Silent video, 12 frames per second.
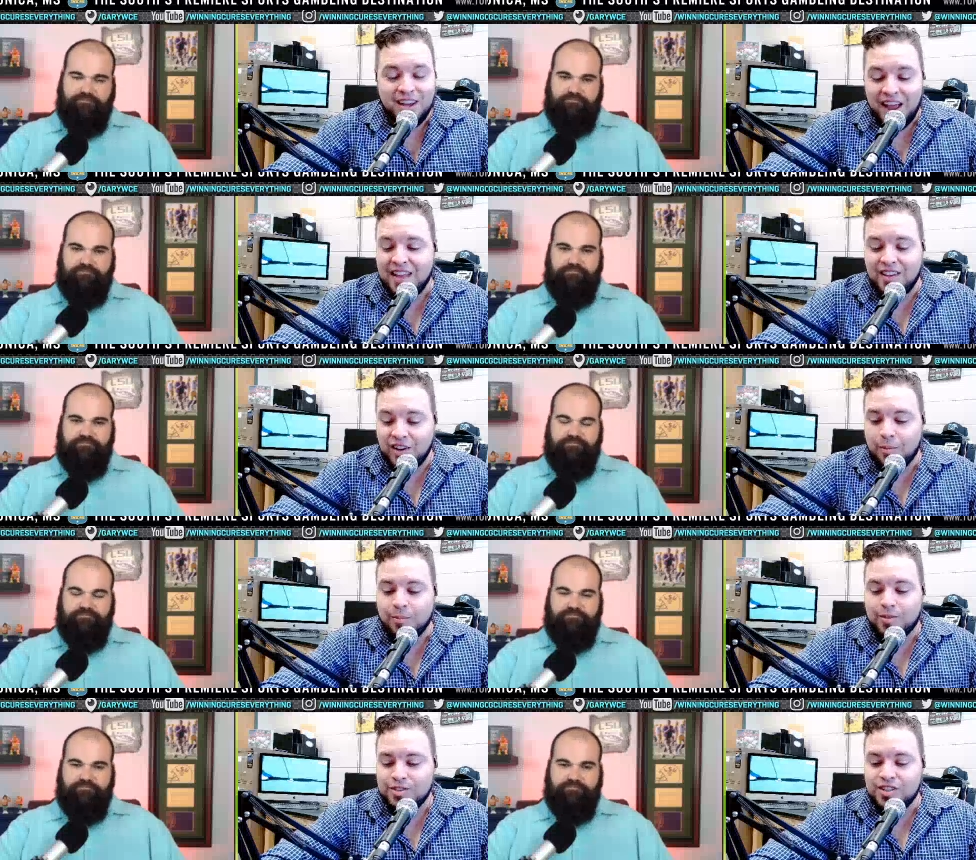Speaker 1: and the
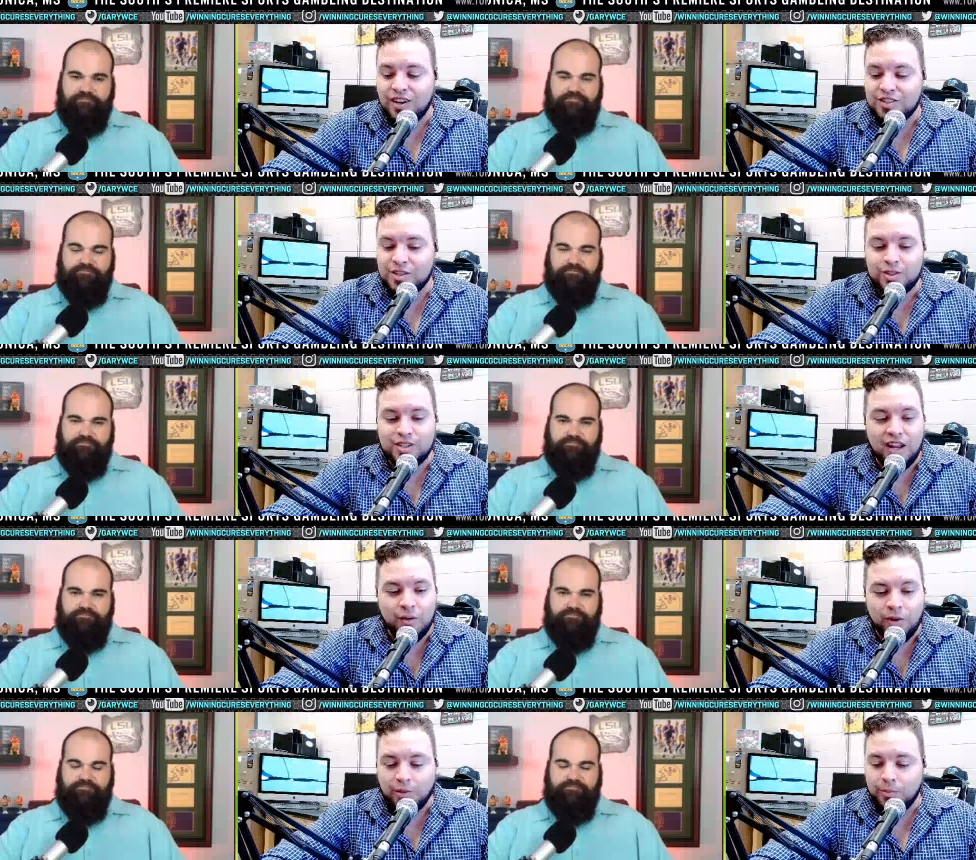numbers associated
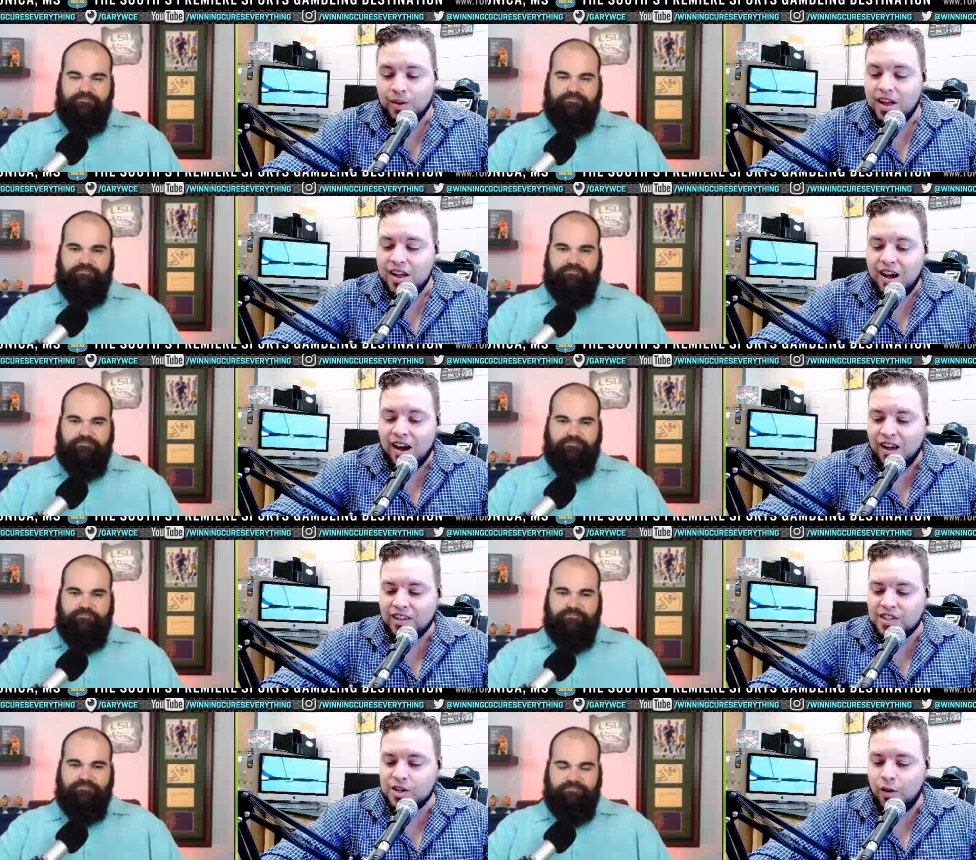with them. Uh,
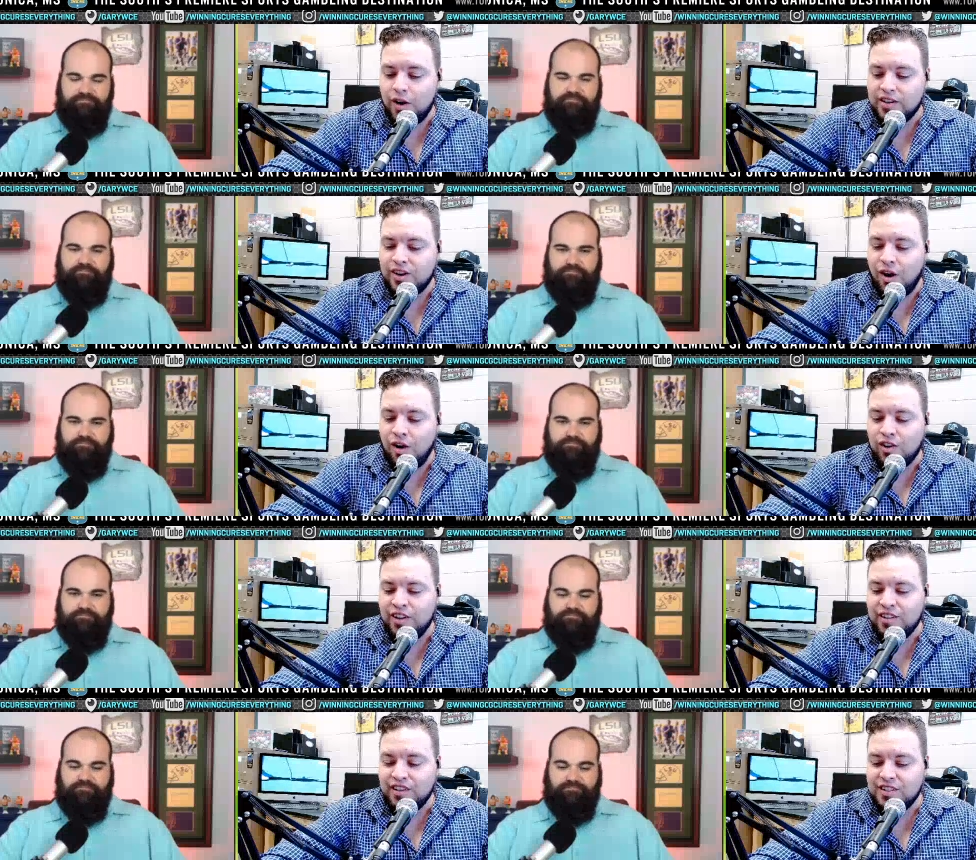let's go ahead and call
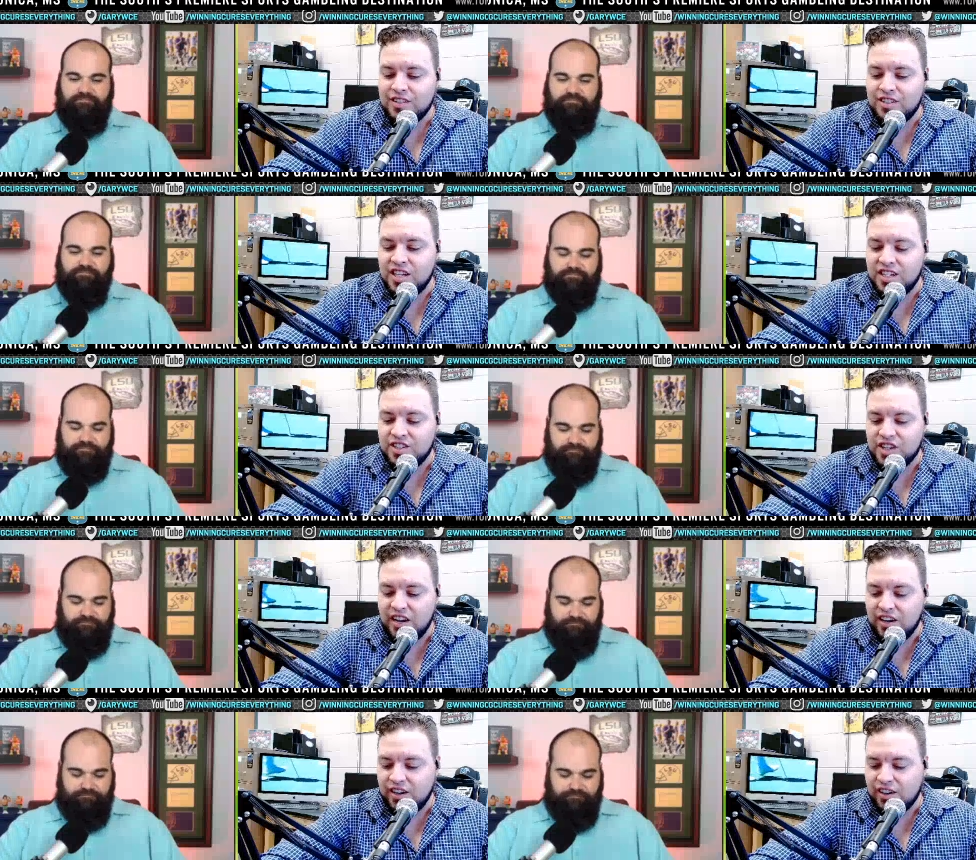in T J
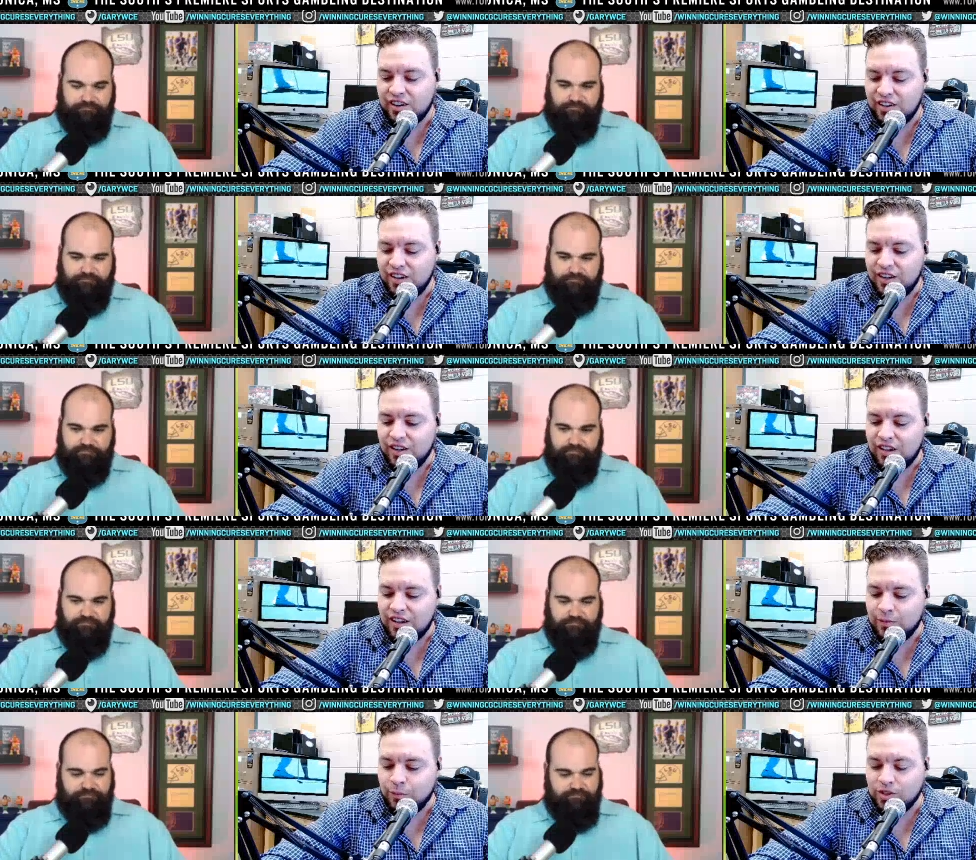here,
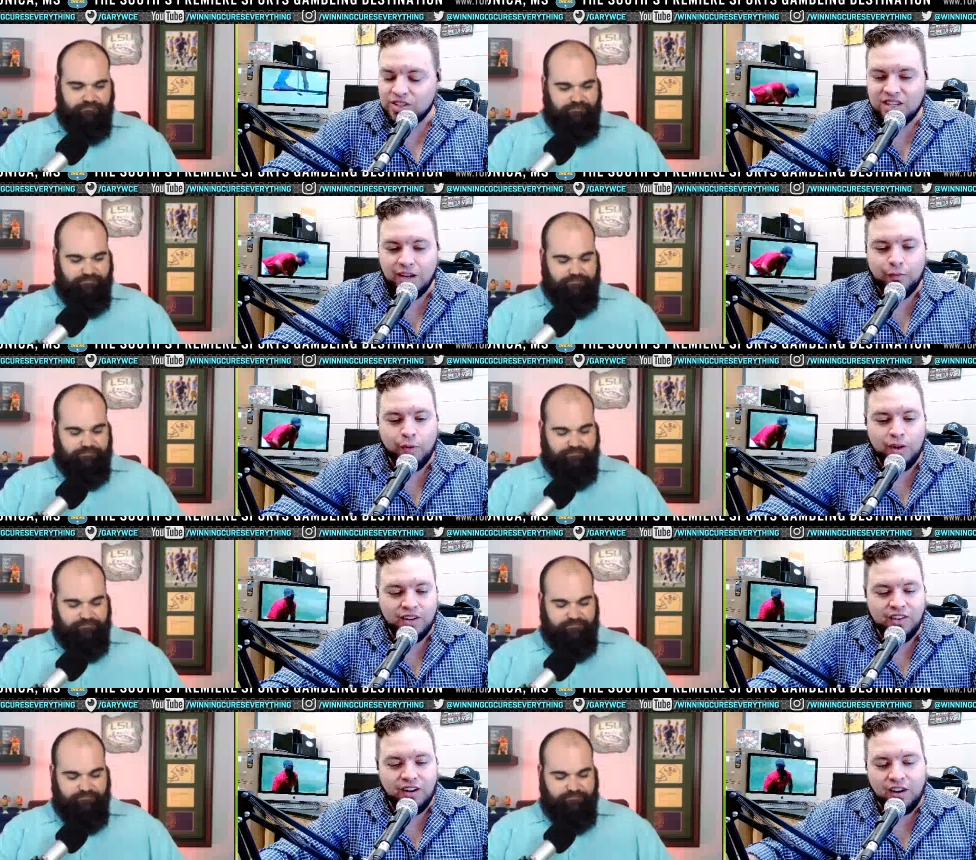and we'll see if we can
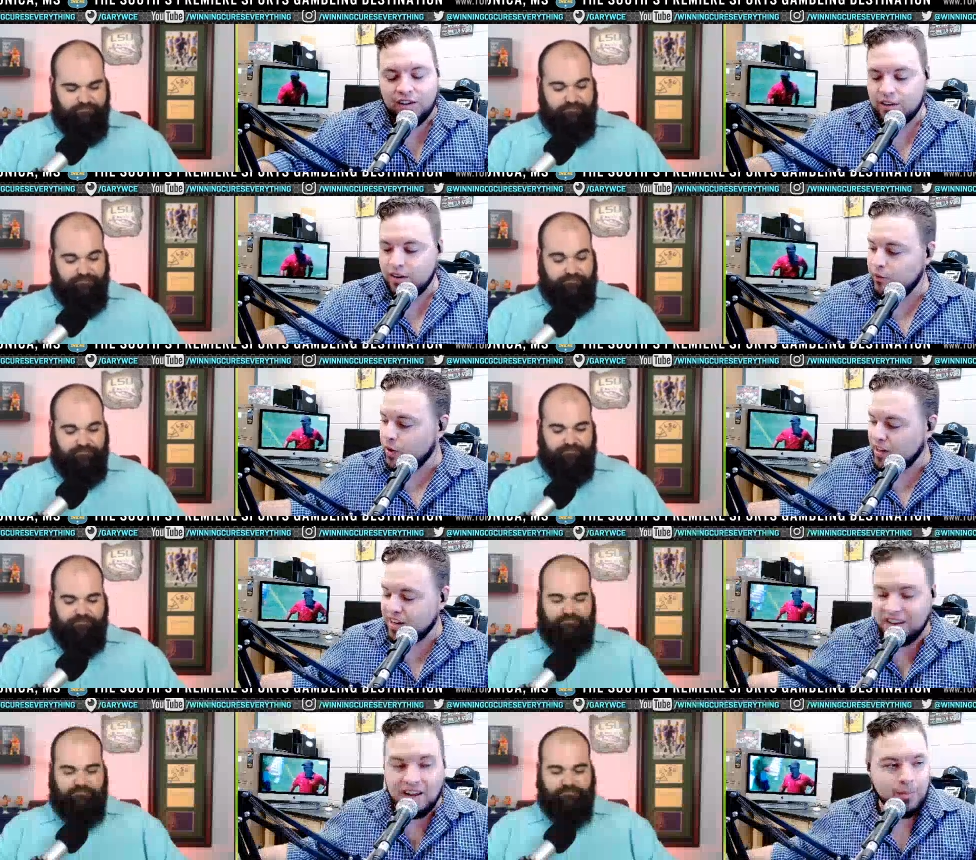uh, we can
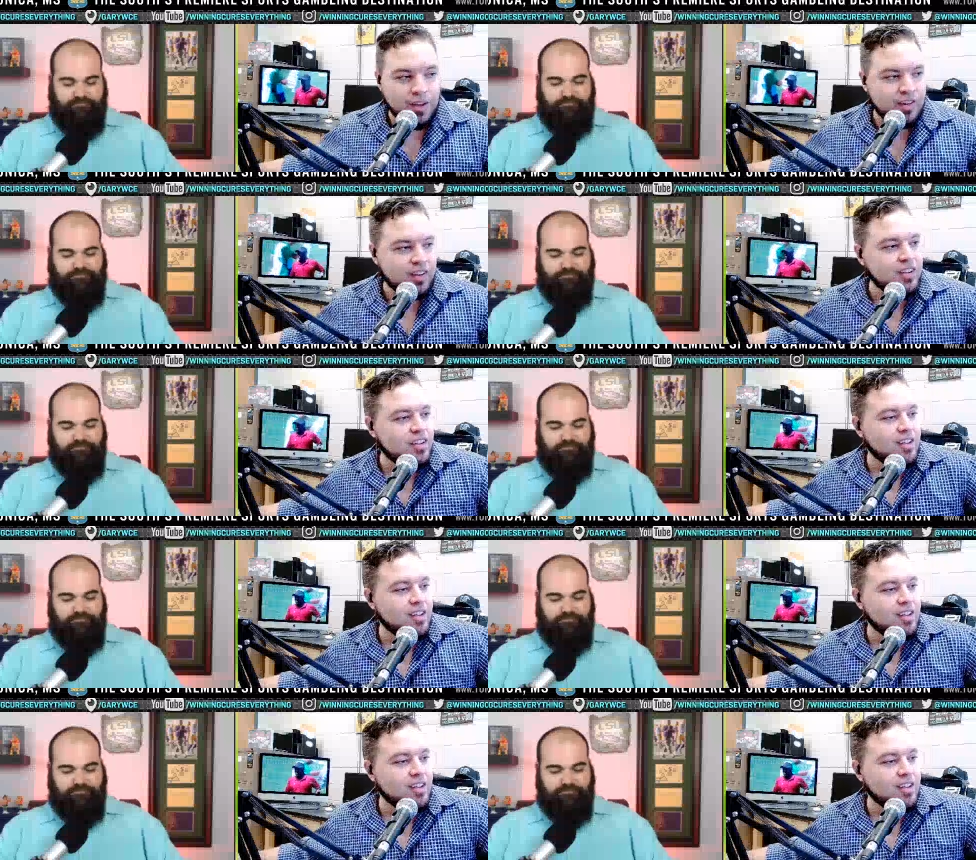get him in.